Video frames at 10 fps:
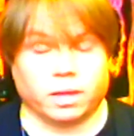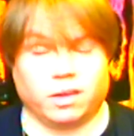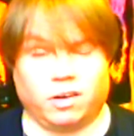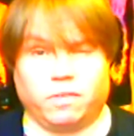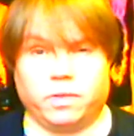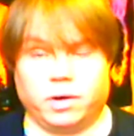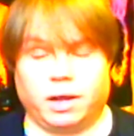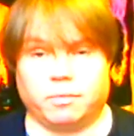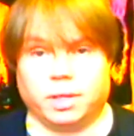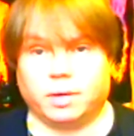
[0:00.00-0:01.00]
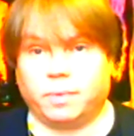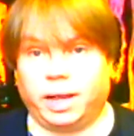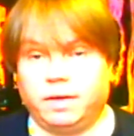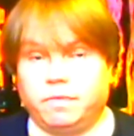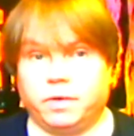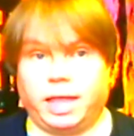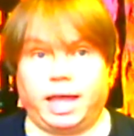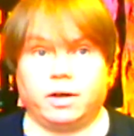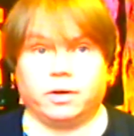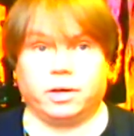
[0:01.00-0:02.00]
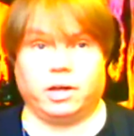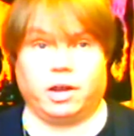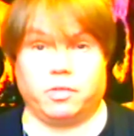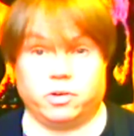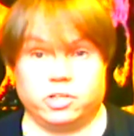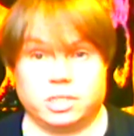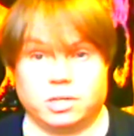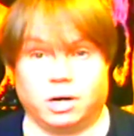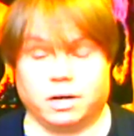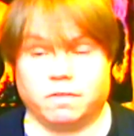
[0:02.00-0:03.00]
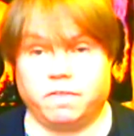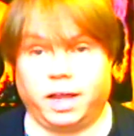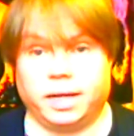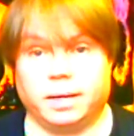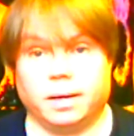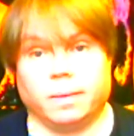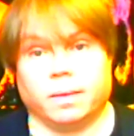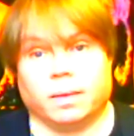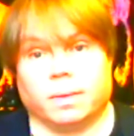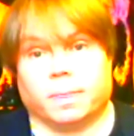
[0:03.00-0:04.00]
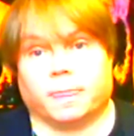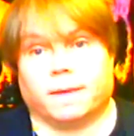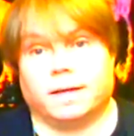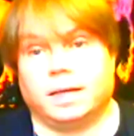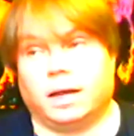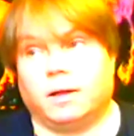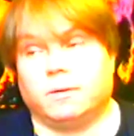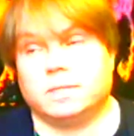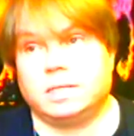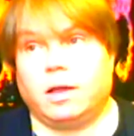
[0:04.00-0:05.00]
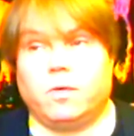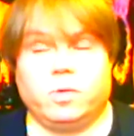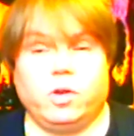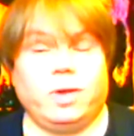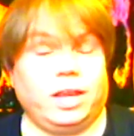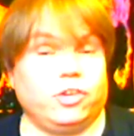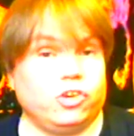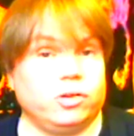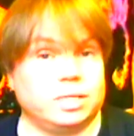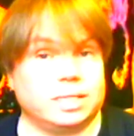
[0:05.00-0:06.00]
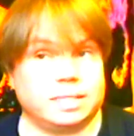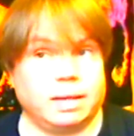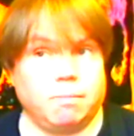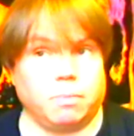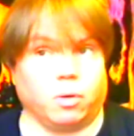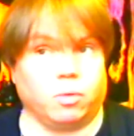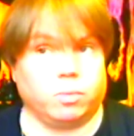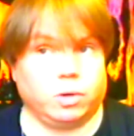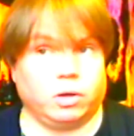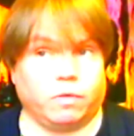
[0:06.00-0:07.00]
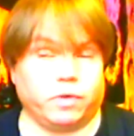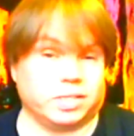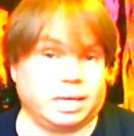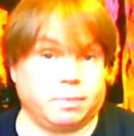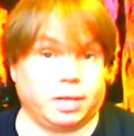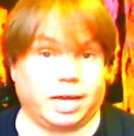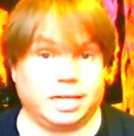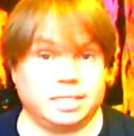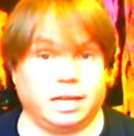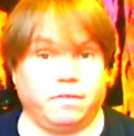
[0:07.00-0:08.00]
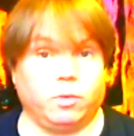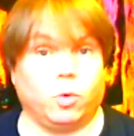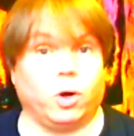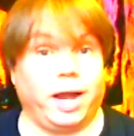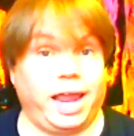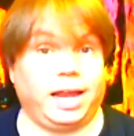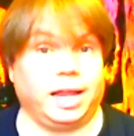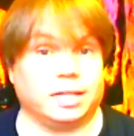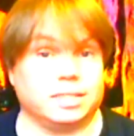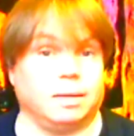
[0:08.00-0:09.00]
You know, if they're not really ready for that or, you know, they're just starting to fight. You know, so you could choose a symbol. You know, for example, like I said, if you wore Hecate's